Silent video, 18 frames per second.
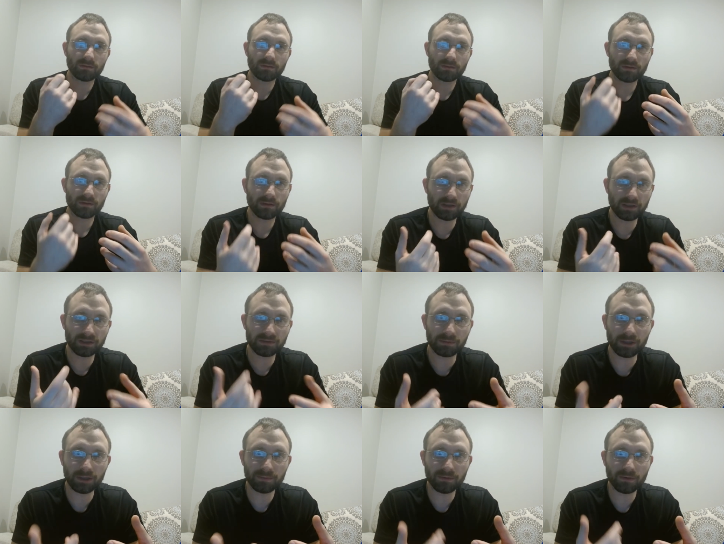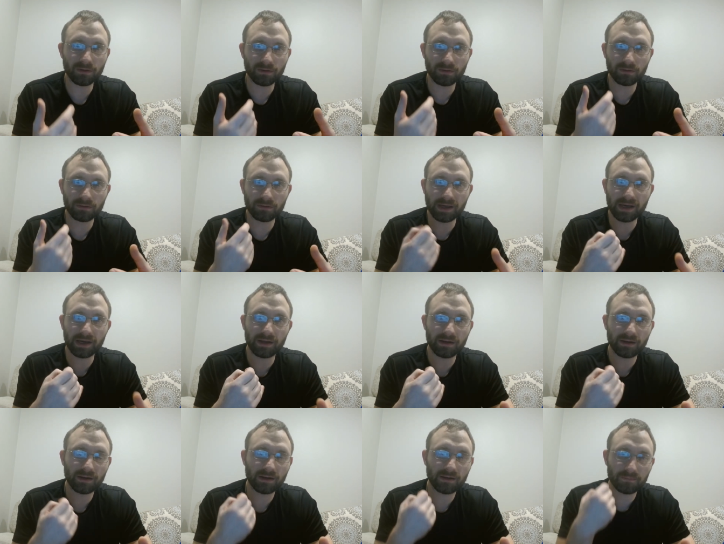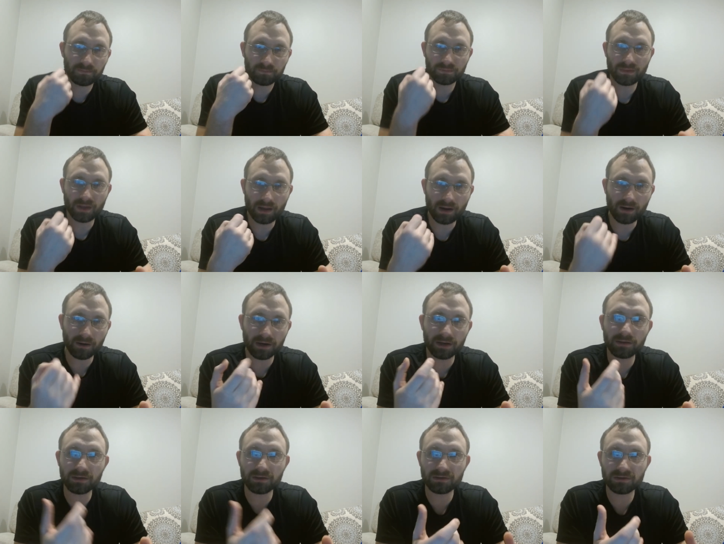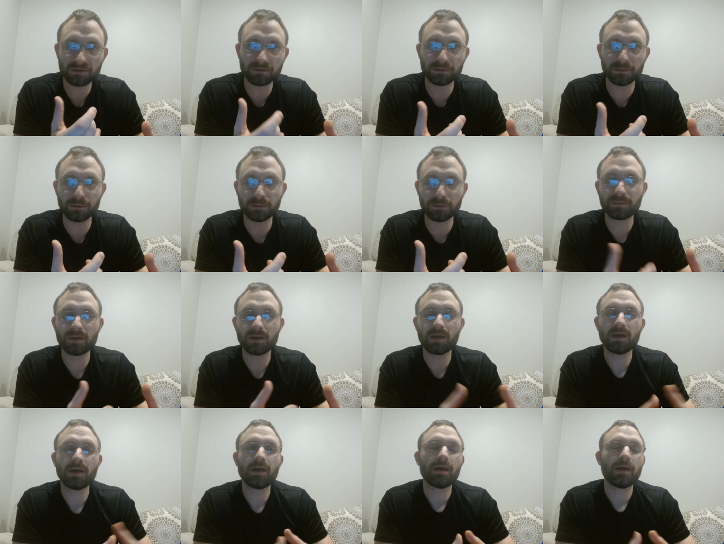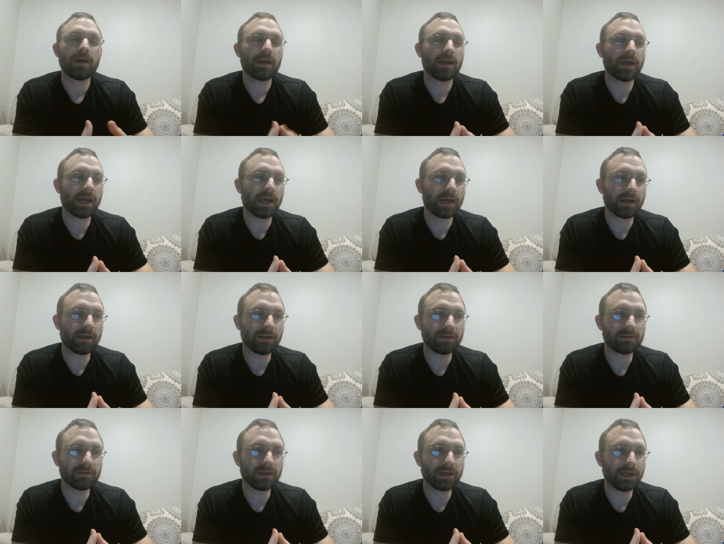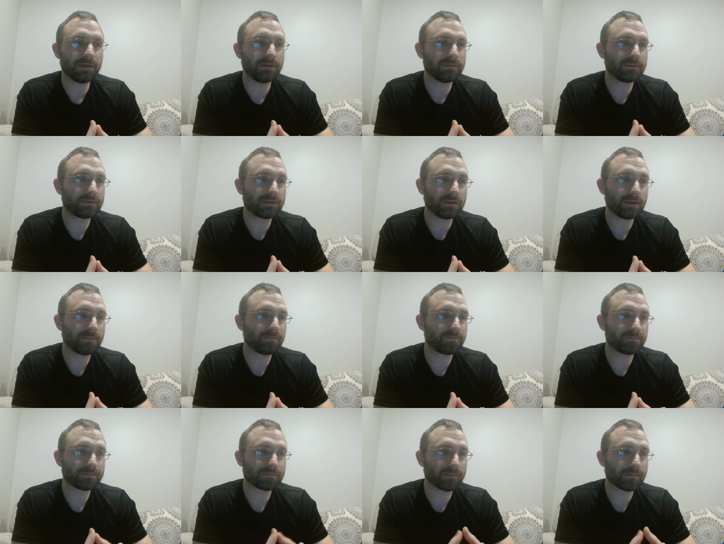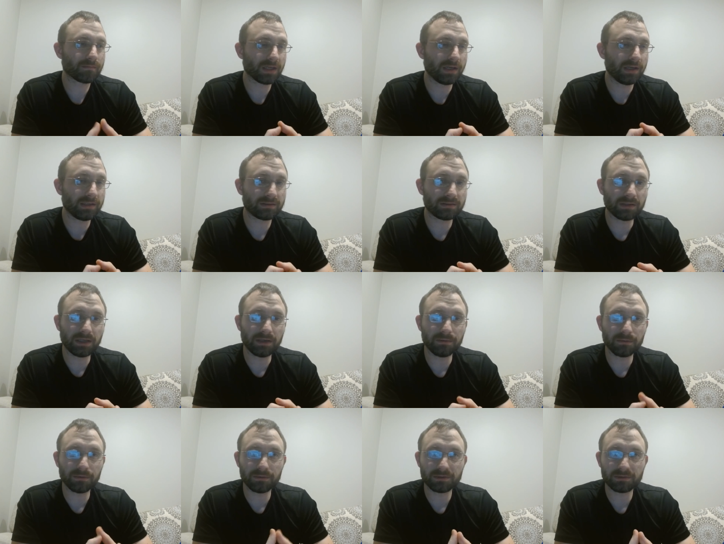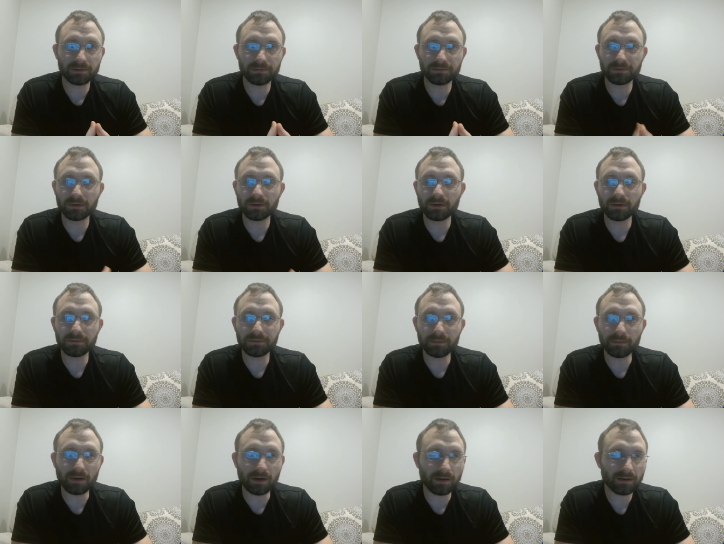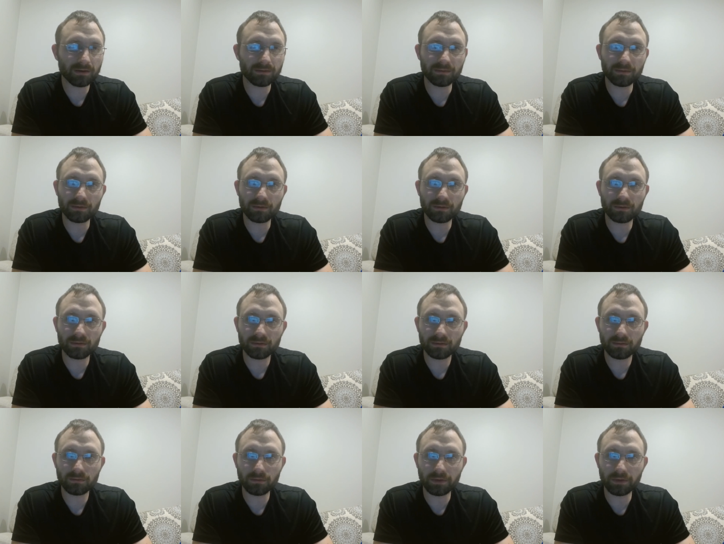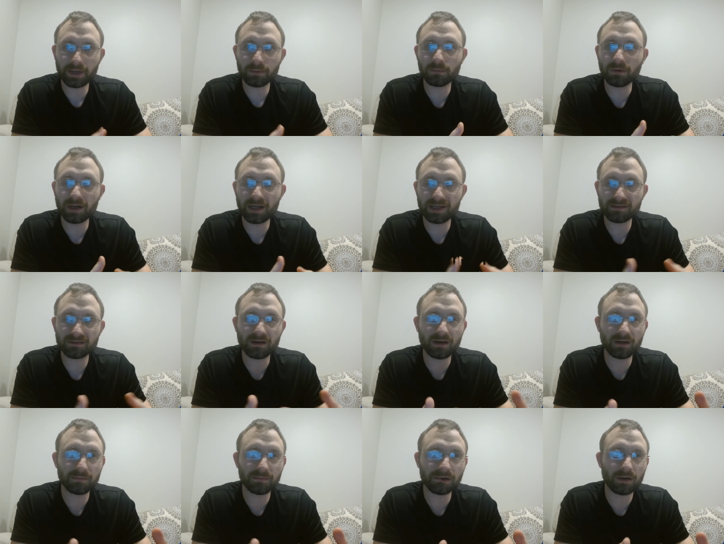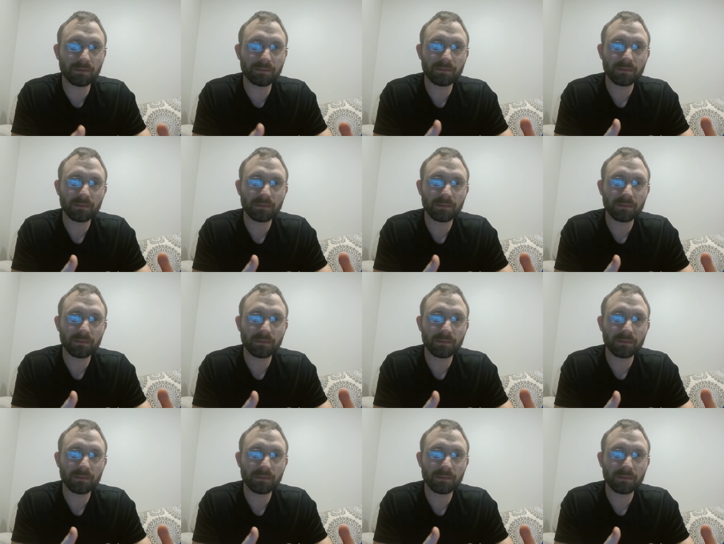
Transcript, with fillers: these people that are in this group and it it it, it was really remarkable like what has come up